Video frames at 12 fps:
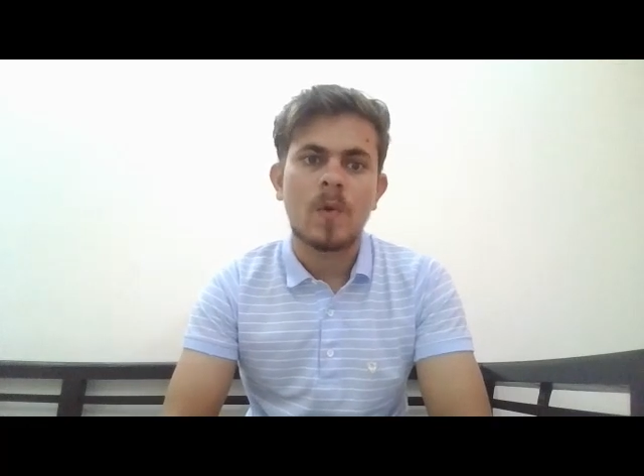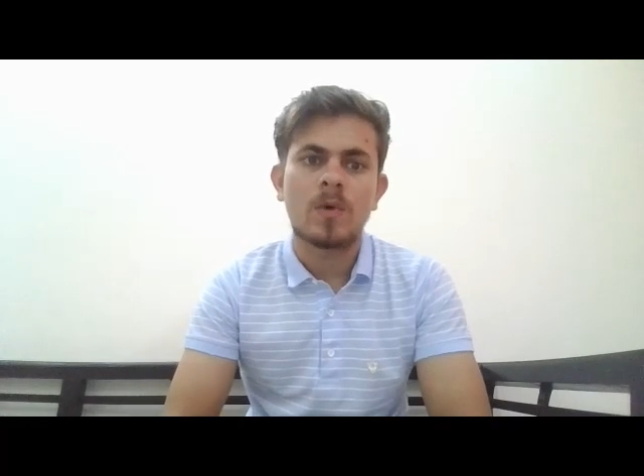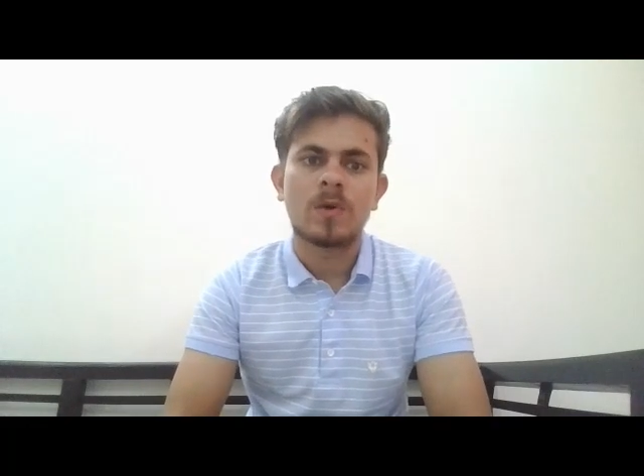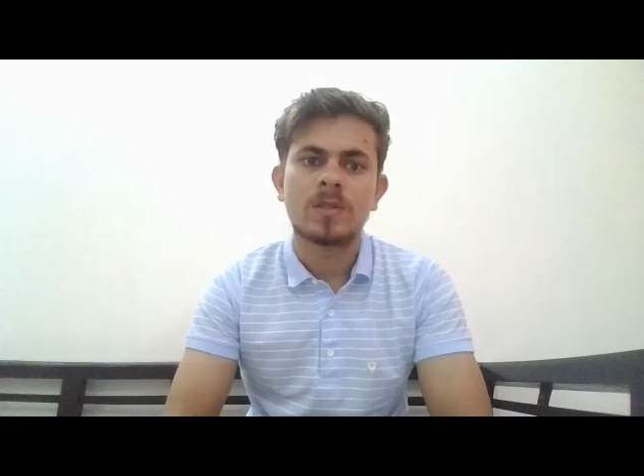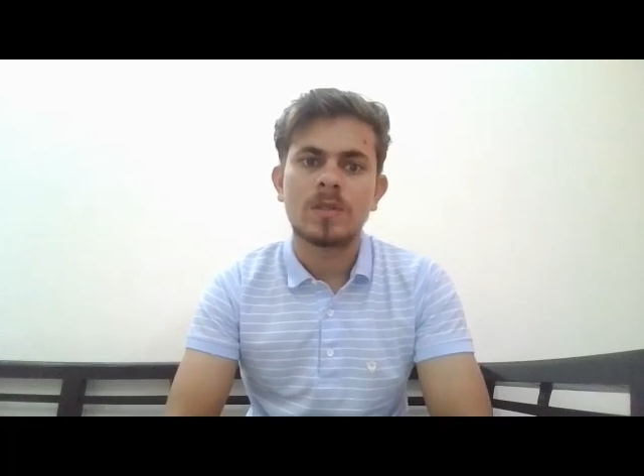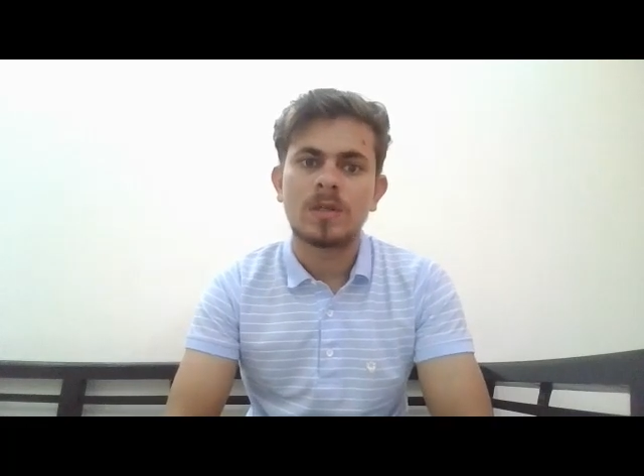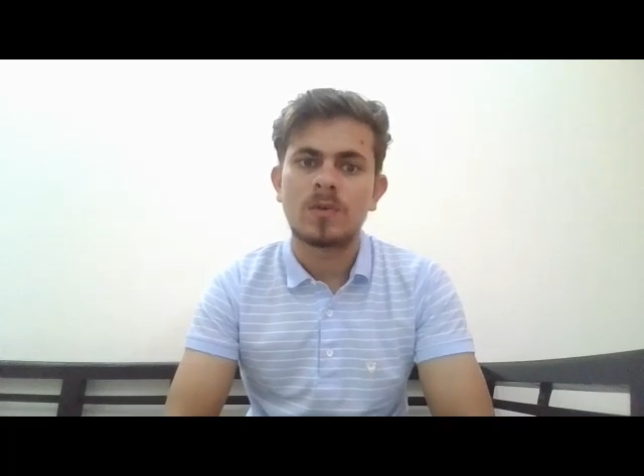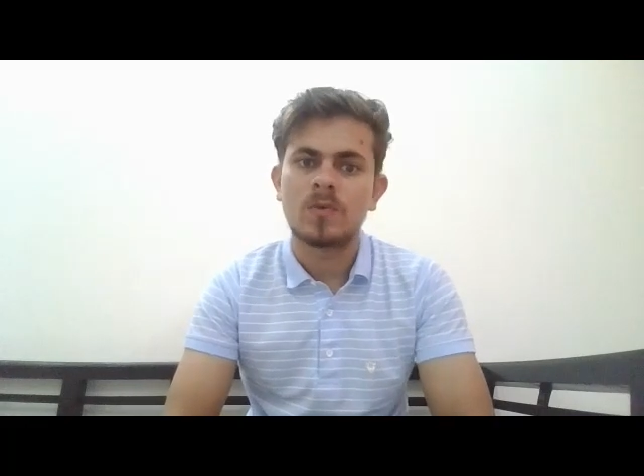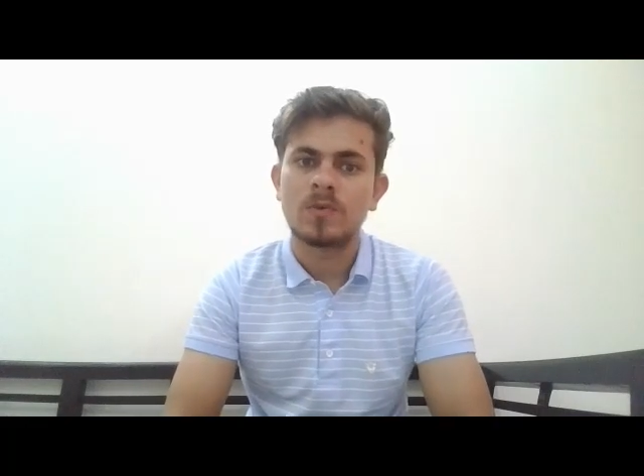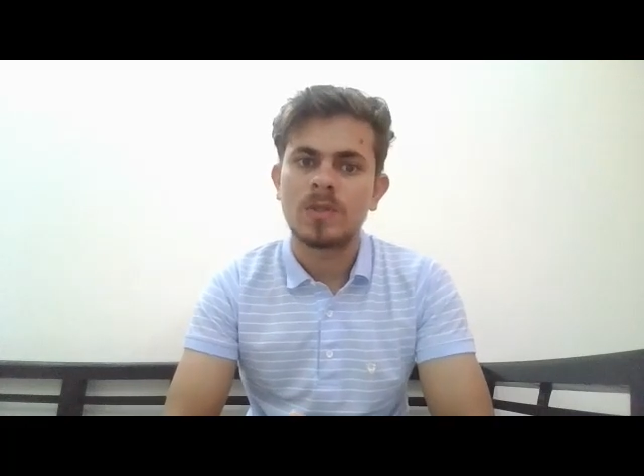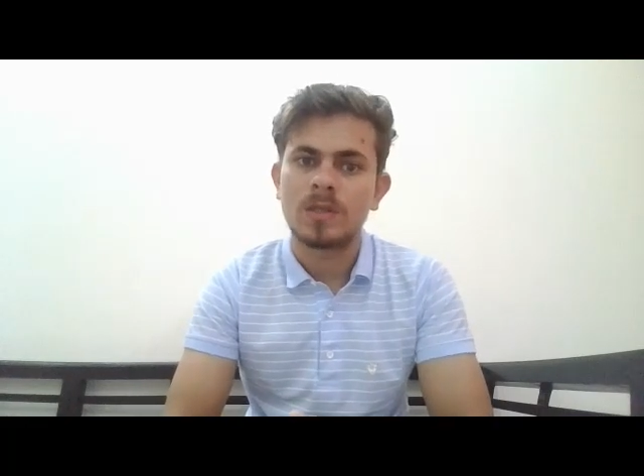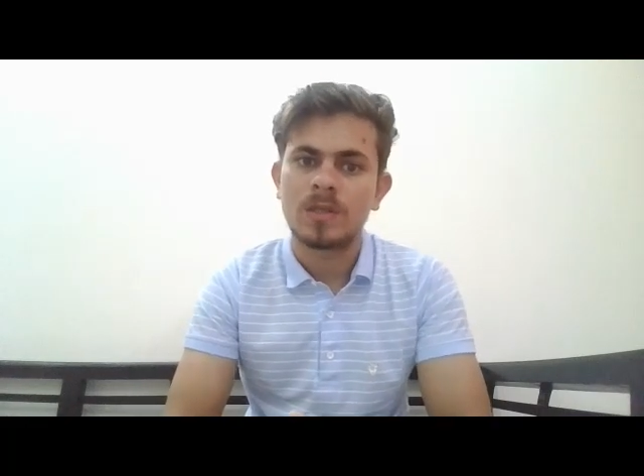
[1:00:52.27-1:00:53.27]
prods her
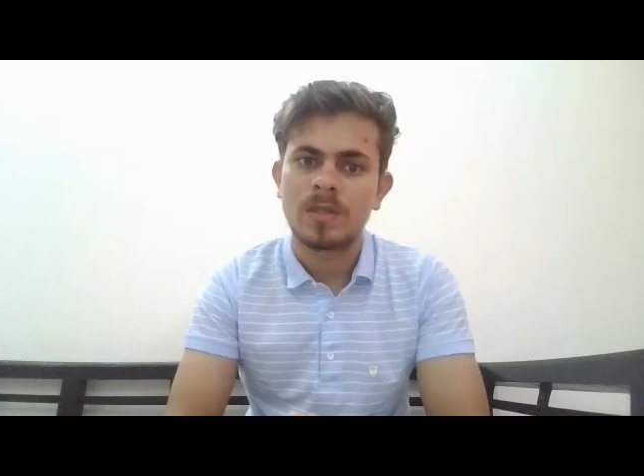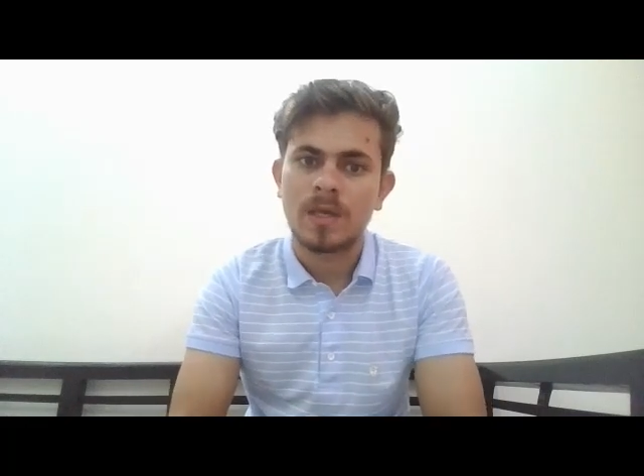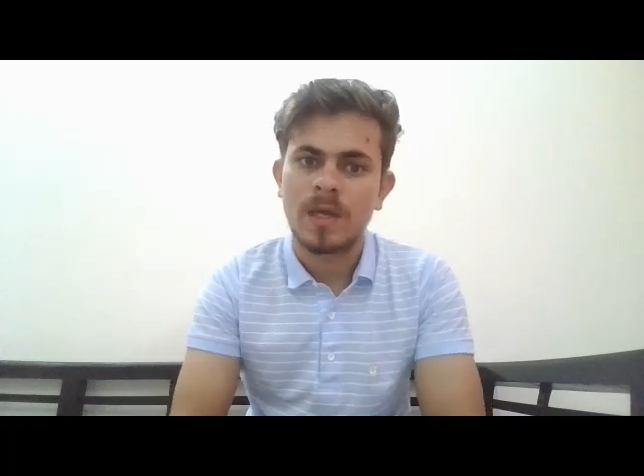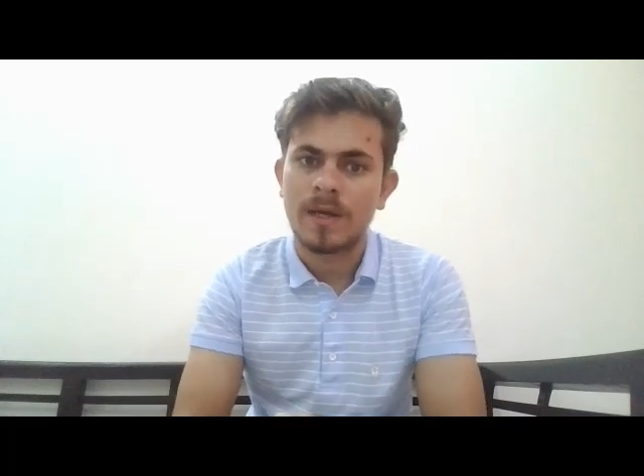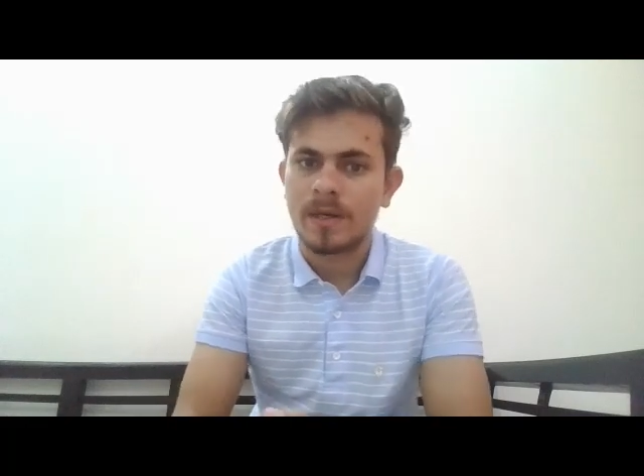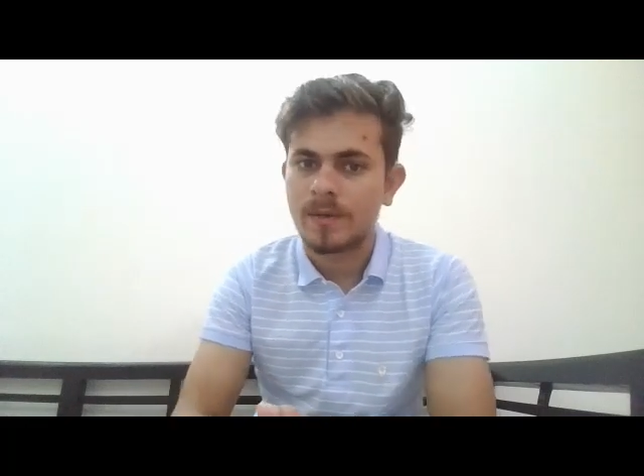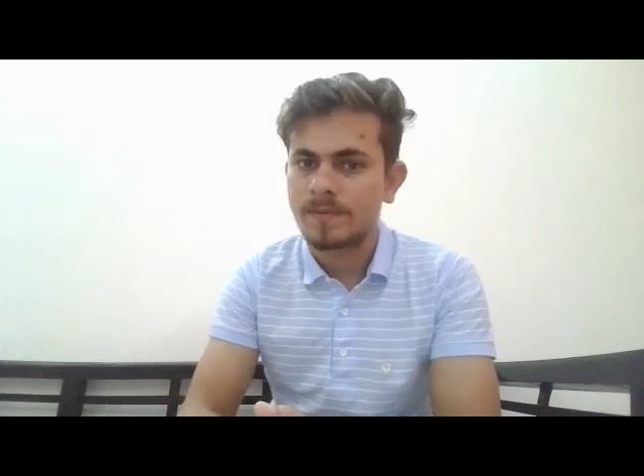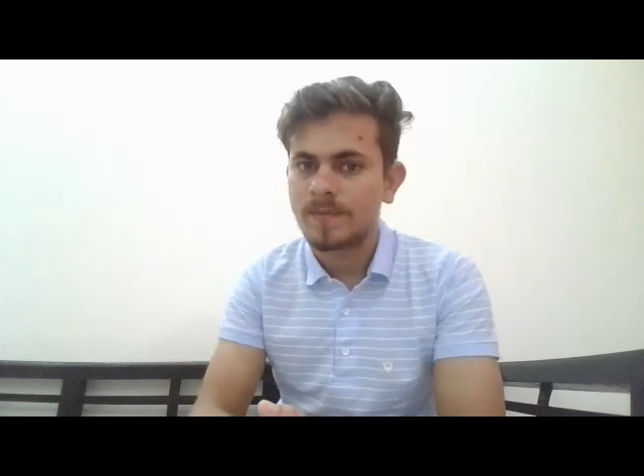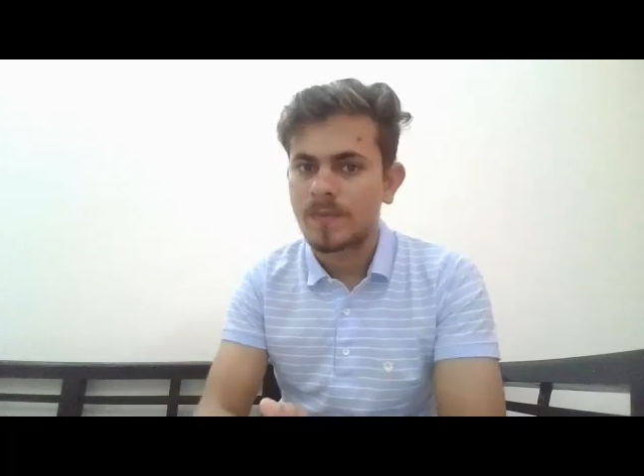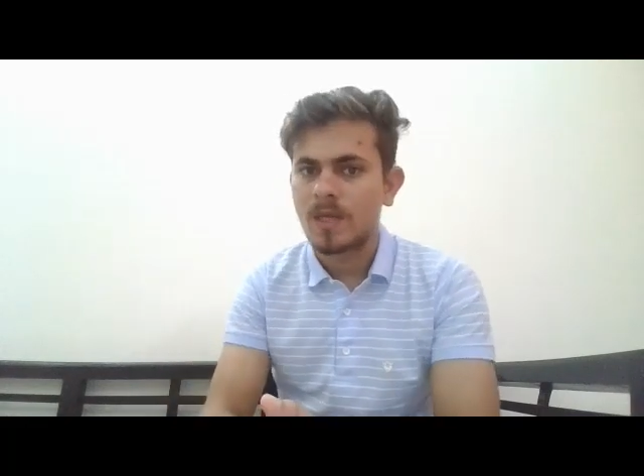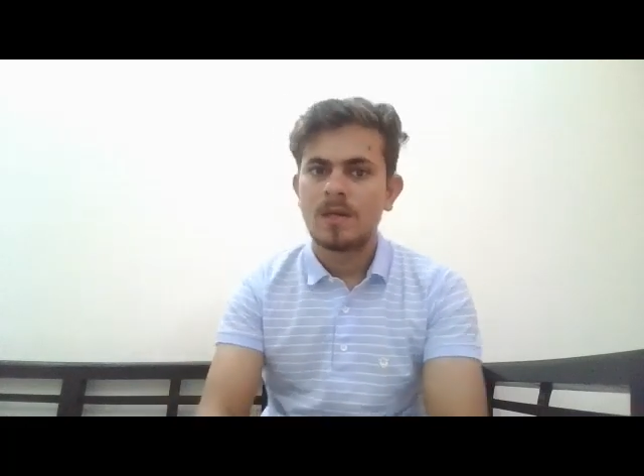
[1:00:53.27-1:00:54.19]
to just get up